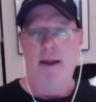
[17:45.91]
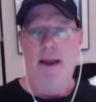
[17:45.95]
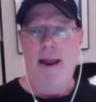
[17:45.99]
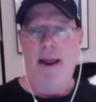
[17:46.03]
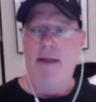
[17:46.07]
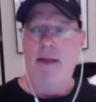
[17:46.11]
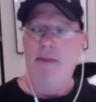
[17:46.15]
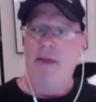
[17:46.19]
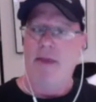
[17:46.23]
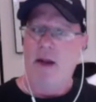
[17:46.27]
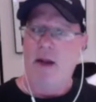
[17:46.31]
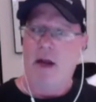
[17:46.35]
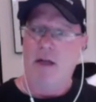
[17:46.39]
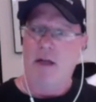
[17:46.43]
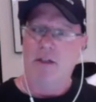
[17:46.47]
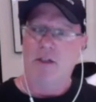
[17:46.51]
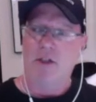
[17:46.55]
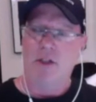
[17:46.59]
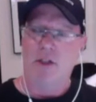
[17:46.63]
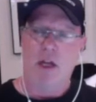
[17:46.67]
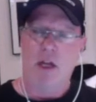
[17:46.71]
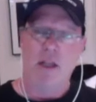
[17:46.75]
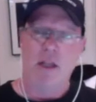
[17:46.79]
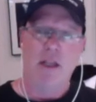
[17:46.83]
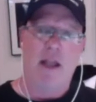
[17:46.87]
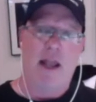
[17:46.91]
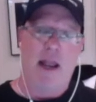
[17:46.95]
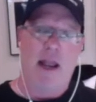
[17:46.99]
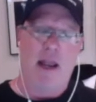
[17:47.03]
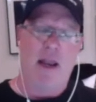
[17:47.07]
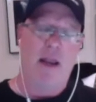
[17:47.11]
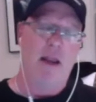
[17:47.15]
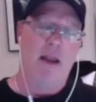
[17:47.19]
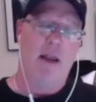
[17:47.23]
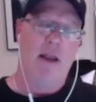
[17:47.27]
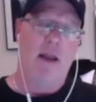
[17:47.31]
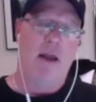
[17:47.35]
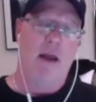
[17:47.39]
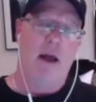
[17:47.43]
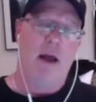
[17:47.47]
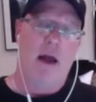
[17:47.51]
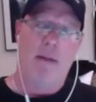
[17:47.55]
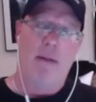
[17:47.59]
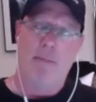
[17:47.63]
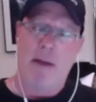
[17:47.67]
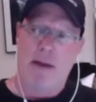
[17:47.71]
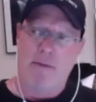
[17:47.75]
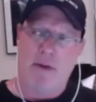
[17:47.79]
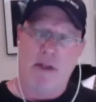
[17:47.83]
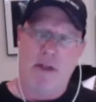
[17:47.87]
And then on Sunday, I'm
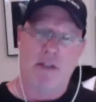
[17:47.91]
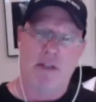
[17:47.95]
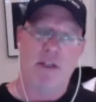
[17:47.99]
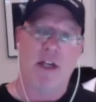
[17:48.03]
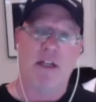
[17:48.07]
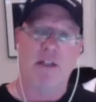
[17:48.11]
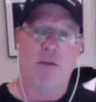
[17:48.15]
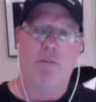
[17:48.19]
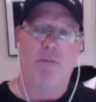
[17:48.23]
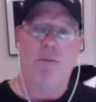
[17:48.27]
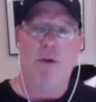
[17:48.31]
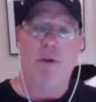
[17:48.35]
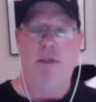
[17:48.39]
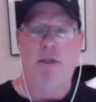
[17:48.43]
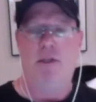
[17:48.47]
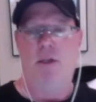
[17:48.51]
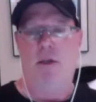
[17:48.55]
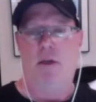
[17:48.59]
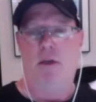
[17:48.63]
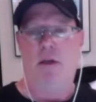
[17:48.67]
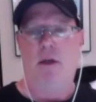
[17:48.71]
having a slice of pizza.